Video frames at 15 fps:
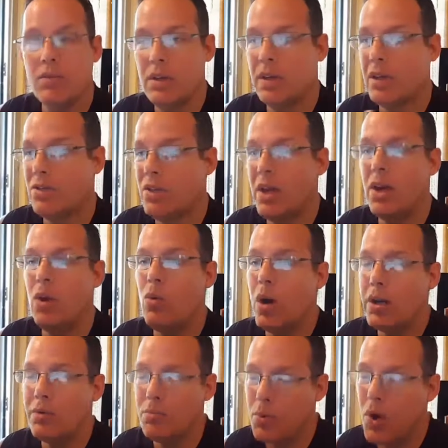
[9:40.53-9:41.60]
because they don't
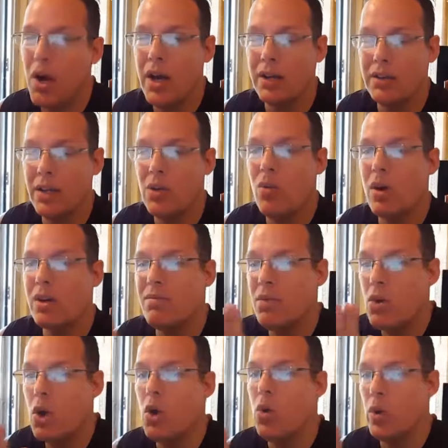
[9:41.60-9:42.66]
want him prying. They don't want
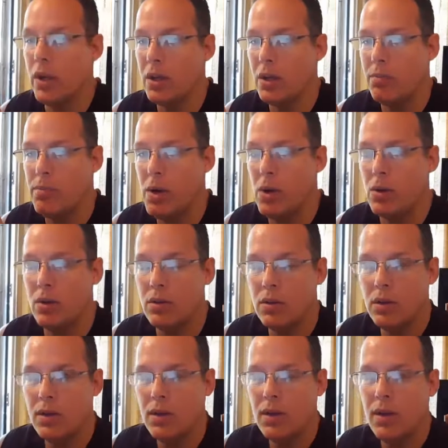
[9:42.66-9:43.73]
him knowing about
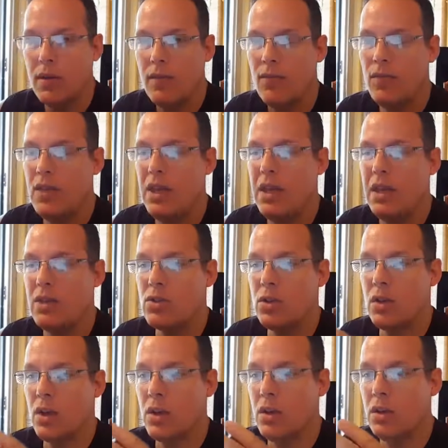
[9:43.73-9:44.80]
these
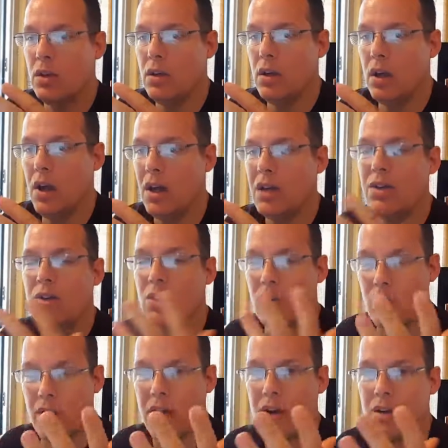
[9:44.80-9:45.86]

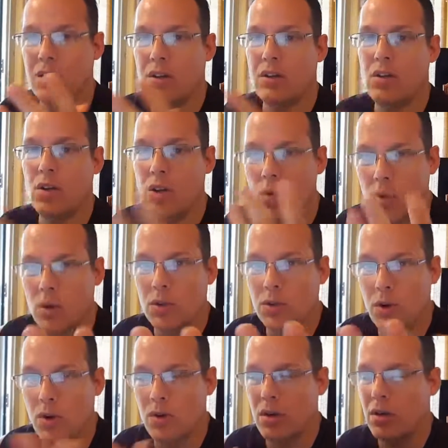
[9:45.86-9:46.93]
underground New
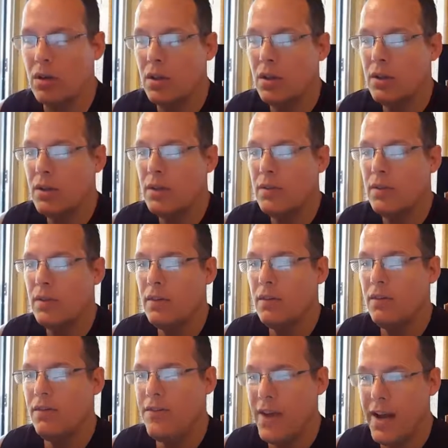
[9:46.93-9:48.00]
World Order,
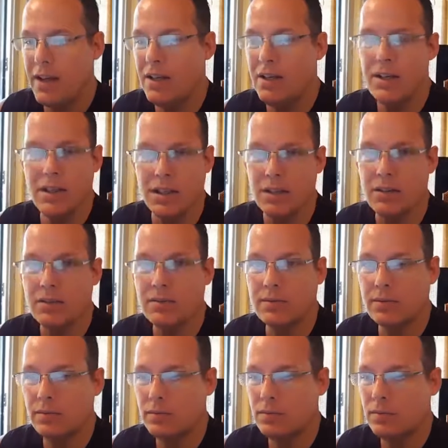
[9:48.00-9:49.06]
Vatican,
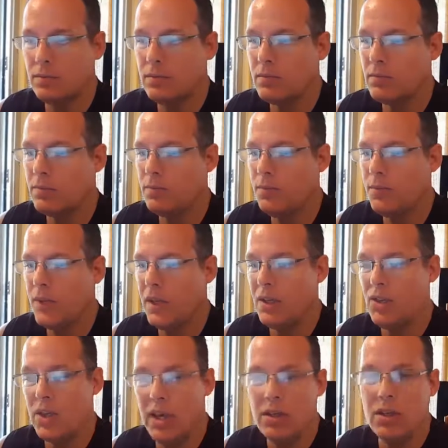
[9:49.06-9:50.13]

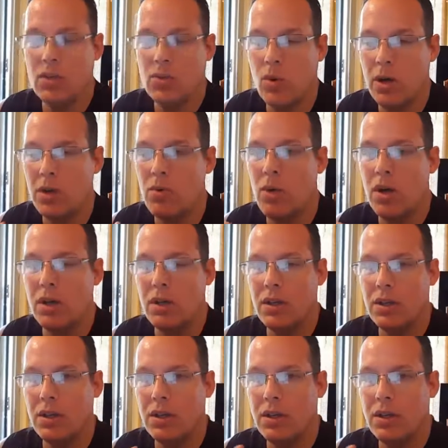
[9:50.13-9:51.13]
Agenda 21